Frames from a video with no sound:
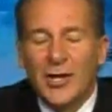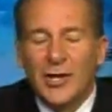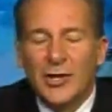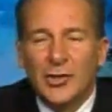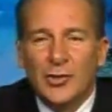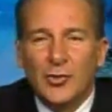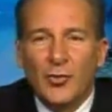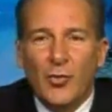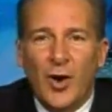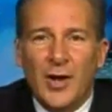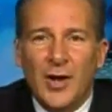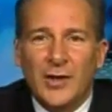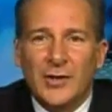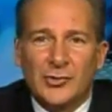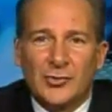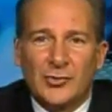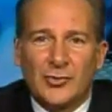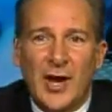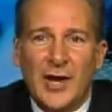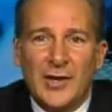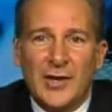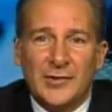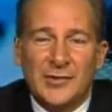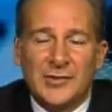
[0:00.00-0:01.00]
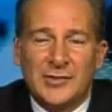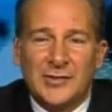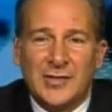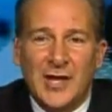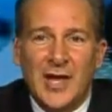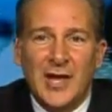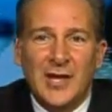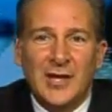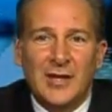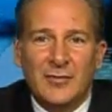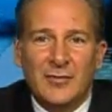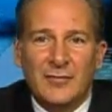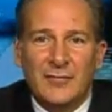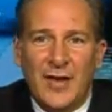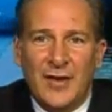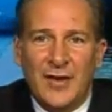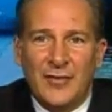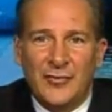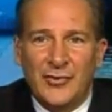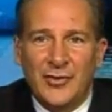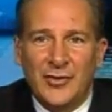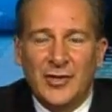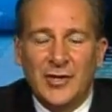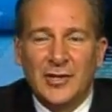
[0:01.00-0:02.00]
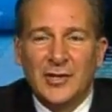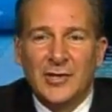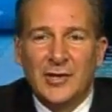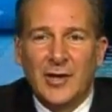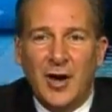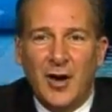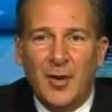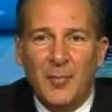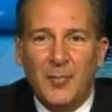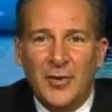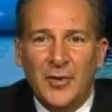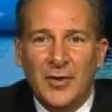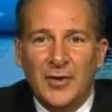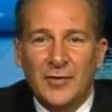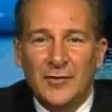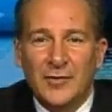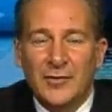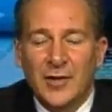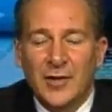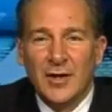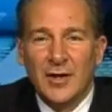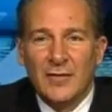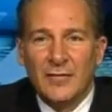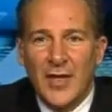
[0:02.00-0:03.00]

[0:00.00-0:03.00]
You want to try to stay invested in companies